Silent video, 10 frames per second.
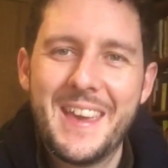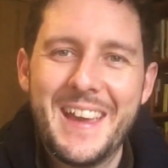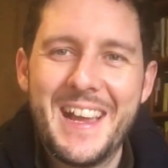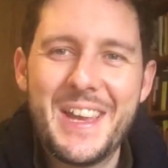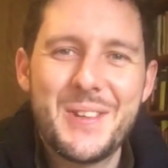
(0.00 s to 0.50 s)

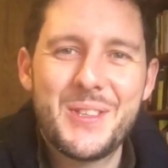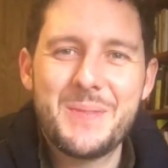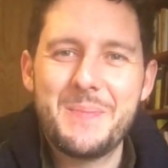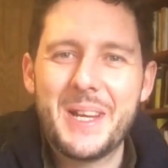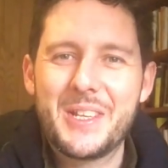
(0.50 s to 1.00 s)
Hello,
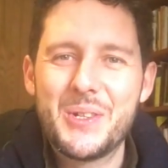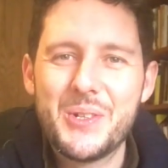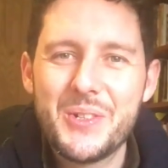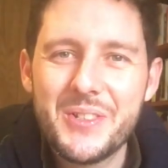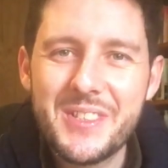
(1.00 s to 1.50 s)
St.
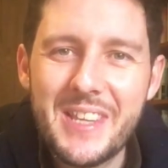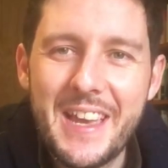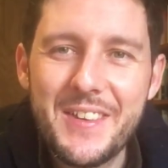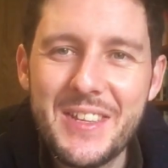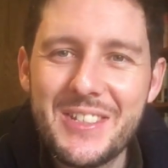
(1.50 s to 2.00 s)
Michael's.
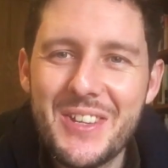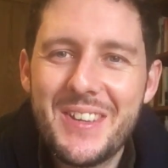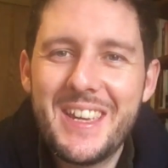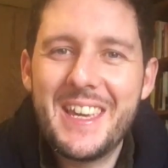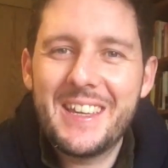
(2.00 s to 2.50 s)
How are you
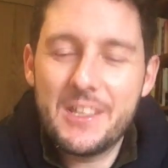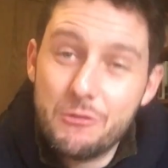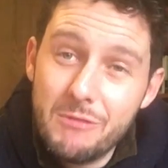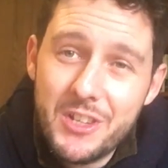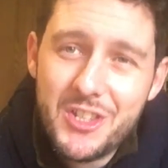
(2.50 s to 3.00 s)
doing? It's
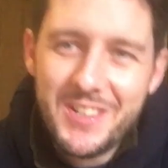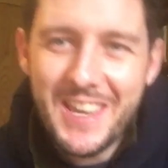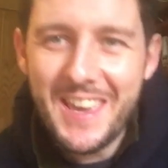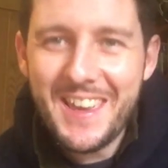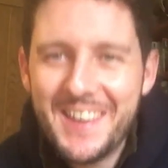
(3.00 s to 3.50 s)
Richard
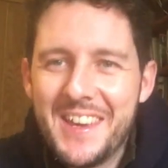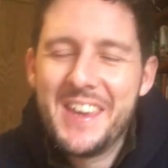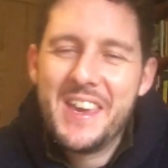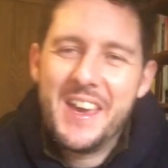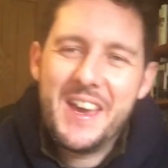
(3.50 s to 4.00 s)
here
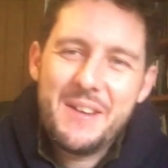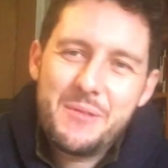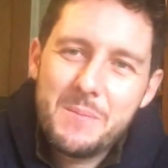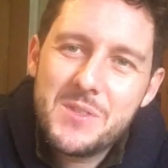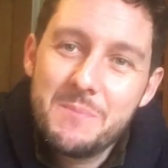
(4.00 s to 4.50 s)

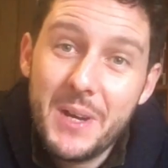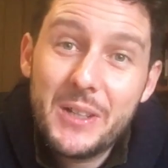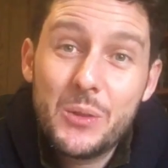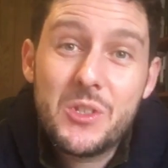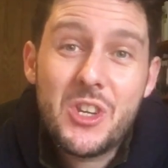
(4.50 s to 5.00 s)
from St.
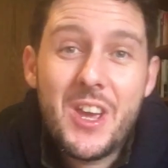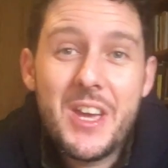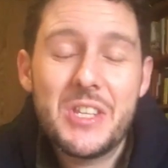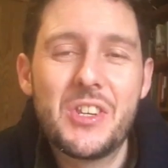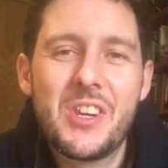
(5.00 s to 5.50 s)
Michael's
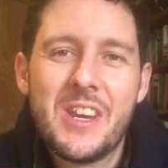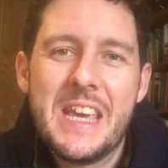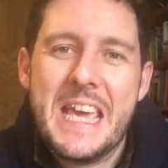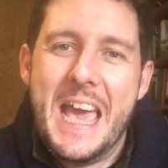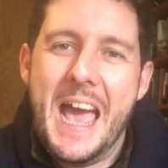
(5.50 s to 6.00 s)
Church.
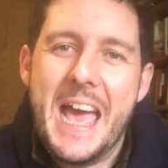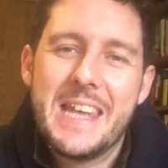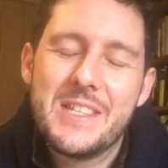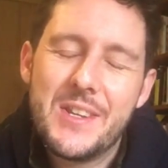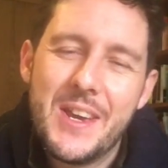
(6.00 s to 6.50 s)

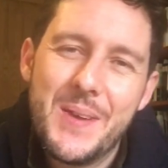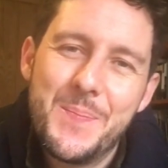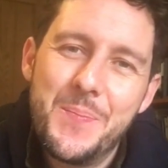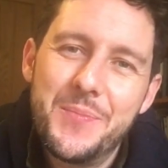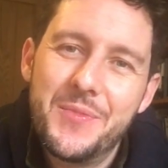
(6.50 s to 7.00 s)
And
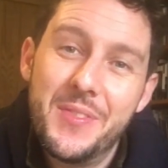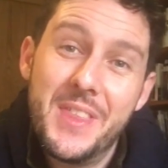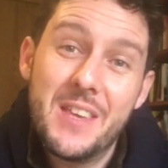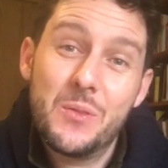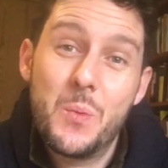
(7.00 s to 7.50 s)

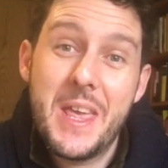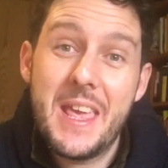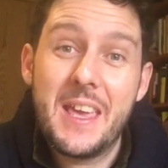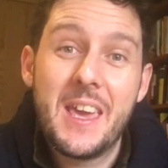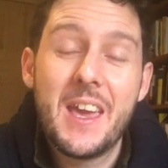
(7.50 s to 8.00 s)
this
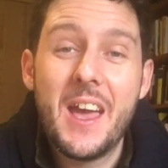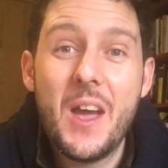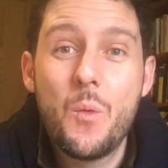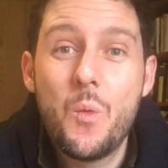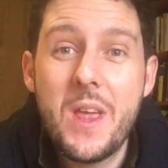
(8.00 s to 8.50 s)
week,
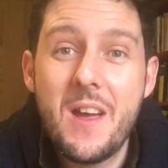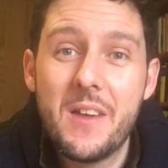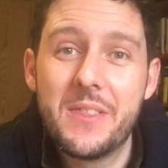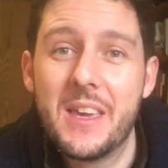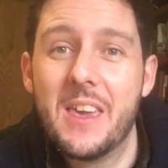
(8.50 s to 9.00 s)
we are
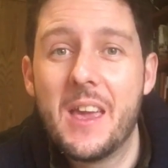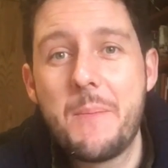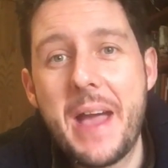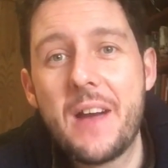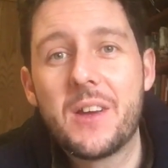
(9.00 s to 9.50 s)
thinking
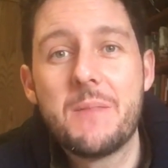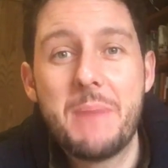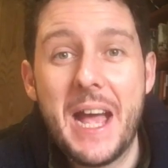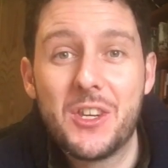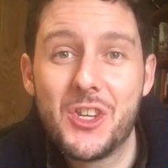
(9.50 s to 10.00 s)
about
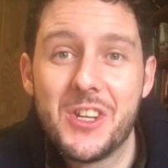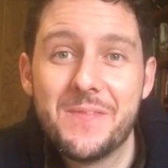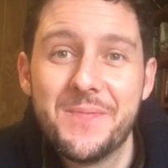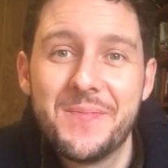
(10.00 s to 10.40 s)
compassion.